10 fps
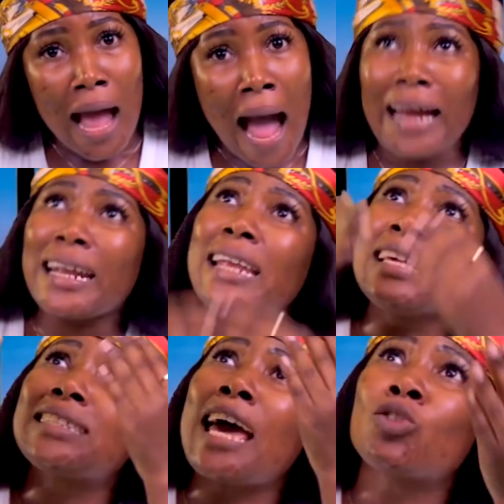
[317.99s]
and I
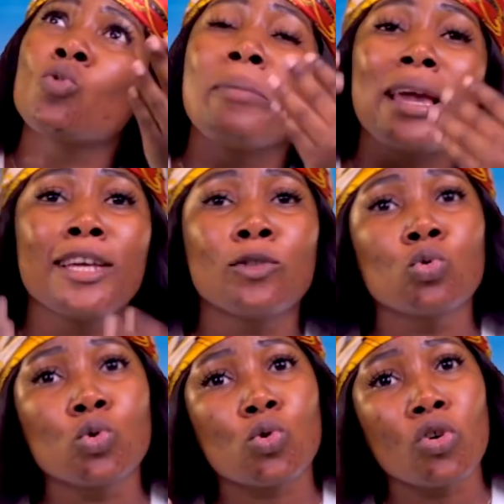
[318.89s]
decide to make it
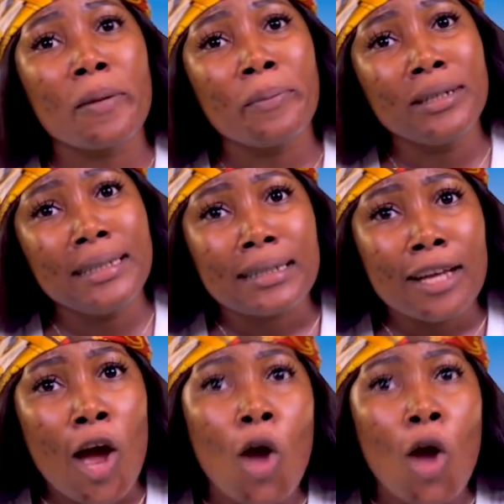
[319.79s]
2-story building.